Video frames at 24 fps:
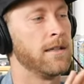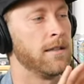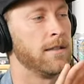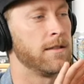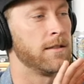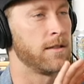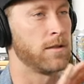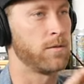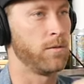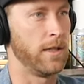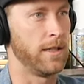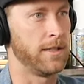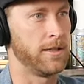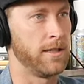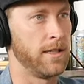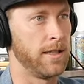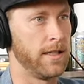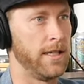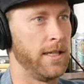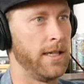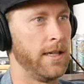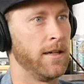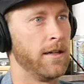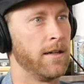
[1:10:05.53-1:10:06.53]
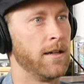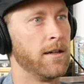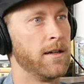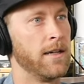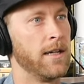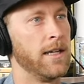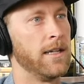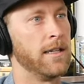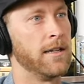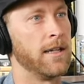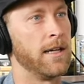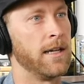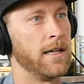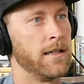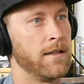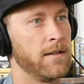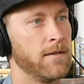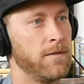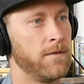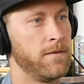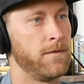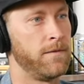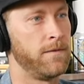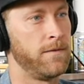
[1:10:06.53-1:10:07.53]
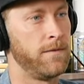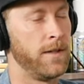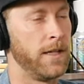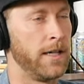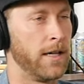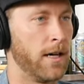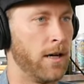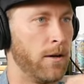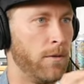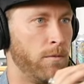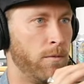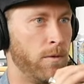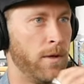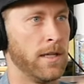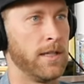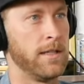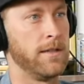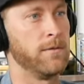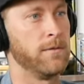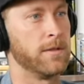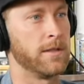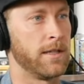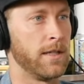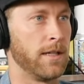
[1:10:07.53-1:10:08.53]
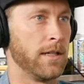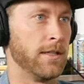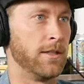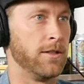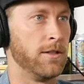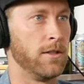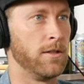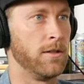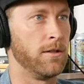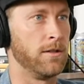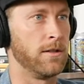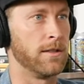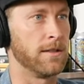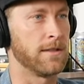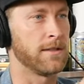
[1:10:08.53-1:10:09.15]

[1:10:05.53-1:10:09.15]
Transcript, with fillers: switch the gear and like figure out what he was going to do to